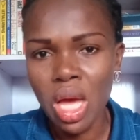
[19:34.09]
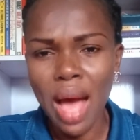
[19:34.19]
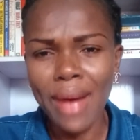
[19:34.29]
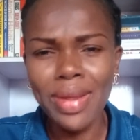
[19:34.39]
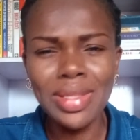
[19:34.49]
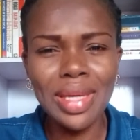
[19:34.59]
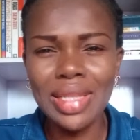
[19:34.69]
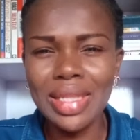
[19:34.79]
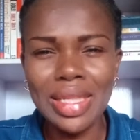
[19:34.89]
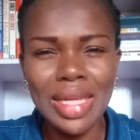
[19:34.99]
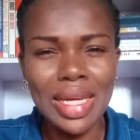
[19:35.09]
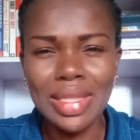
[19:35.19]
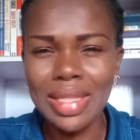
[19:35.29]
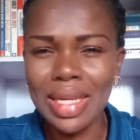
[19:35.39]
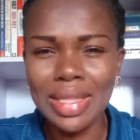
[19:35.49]
I wasn't getting the
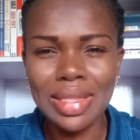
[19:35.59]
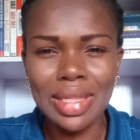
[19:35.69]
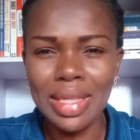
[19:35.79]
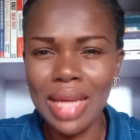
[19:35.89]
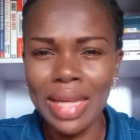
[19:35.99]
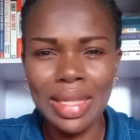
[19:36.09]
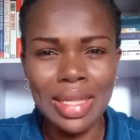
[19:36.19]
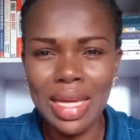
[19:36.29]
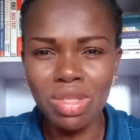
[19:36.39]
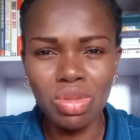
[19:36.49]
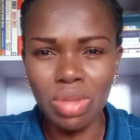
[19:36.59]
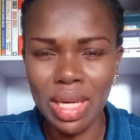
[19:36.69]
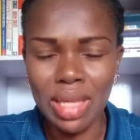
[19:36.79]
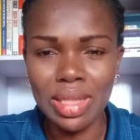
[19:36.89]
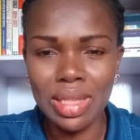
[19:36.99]
answers I needed to
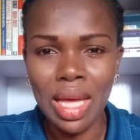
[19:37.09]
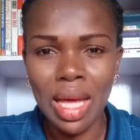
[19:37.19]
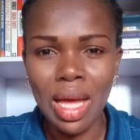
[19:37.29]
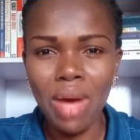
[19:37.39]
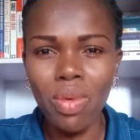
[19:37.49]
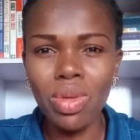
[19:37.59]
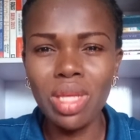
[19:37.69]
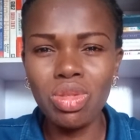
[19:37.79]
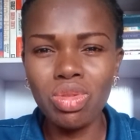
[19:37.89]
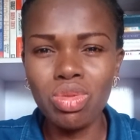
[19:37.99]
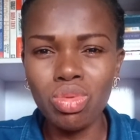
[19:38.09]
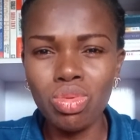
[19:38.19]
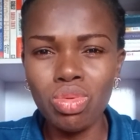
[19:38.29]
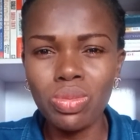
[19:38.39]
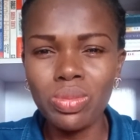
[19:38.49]
get. I wanted to
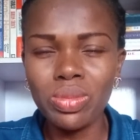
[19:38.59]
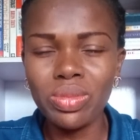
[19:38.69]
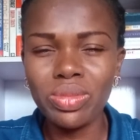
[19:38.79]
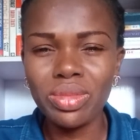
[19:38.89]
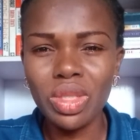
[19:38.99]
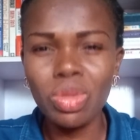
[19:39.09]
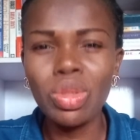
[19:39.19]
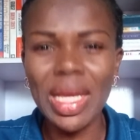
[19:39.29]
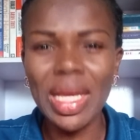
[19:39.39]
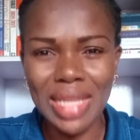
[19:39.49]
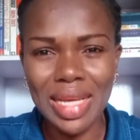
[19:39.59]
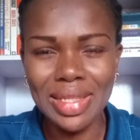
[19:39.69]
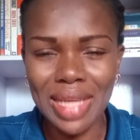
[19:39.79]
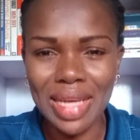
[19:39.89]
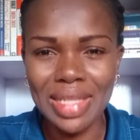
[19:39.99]
get
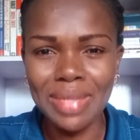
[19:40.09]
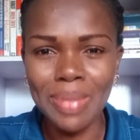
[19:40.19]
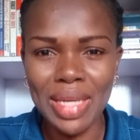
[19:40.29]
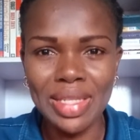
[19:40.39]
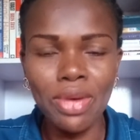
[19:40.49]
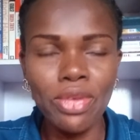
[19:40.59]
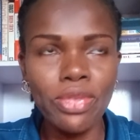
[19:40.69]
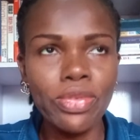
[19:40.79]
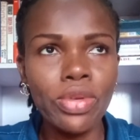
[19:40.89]
answers myself.